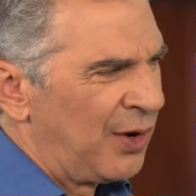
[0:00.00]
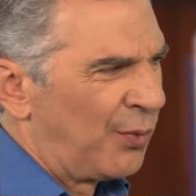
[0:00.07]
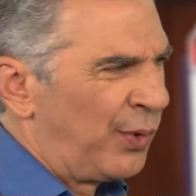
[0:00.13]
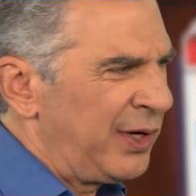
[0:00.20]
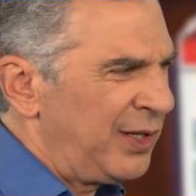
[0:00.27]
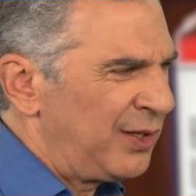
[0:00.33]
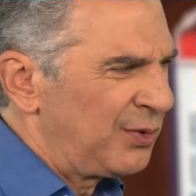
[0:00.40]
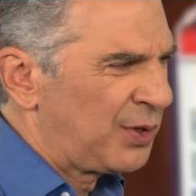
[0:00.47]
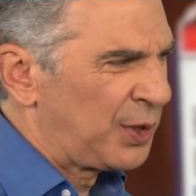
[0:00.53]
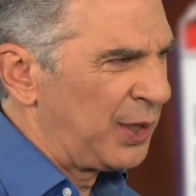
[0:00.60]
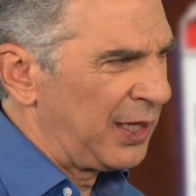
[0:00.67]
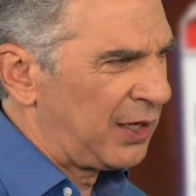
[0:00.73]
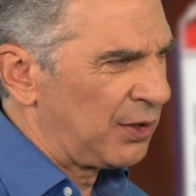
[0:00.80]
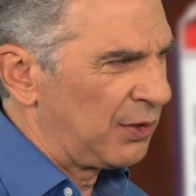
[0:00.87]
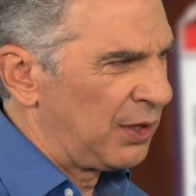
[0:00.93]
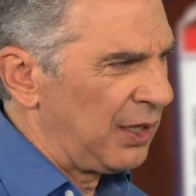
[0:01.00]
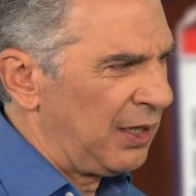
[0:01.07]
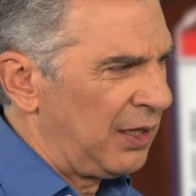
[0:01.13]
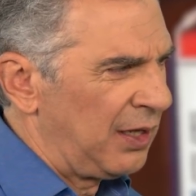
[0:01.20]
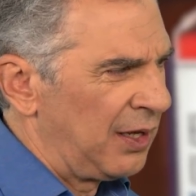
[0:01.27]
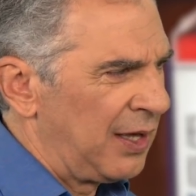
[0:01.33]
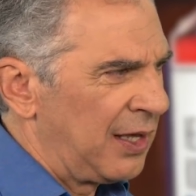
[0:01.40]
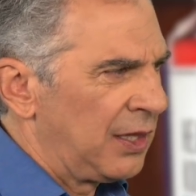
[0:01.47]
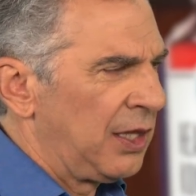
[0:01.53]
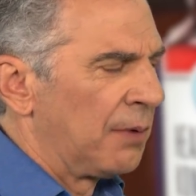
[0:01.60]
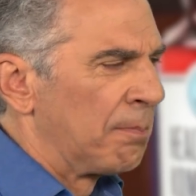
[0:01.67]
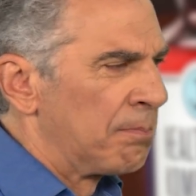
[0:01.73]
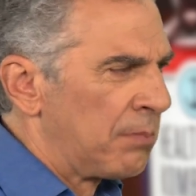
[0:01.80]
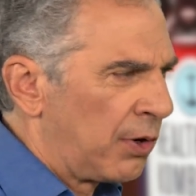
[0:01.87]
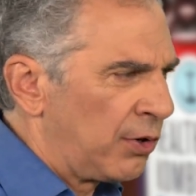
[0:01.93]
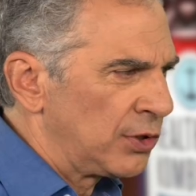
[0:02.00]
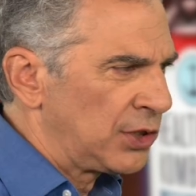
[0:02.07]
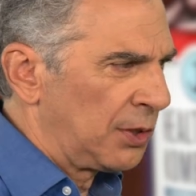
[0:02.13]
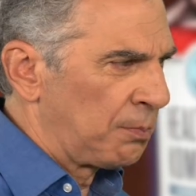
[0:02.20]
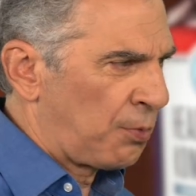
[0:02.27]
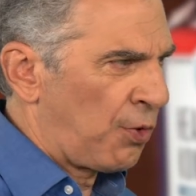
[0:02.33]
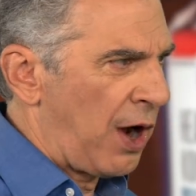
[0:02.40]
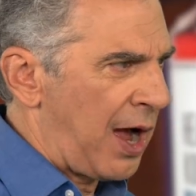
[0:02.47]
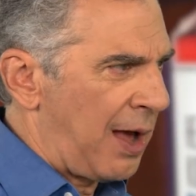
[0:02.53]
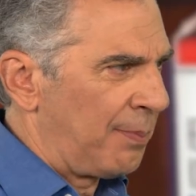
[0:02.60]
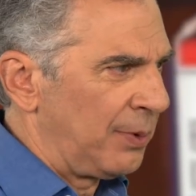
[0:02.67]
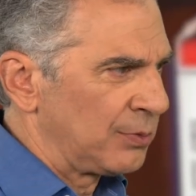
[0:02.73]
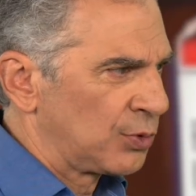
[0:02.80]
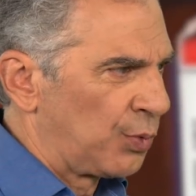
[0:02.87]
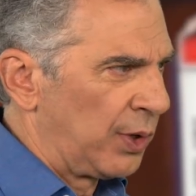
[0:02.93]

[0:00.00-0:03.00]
What do you think are the emerging problems?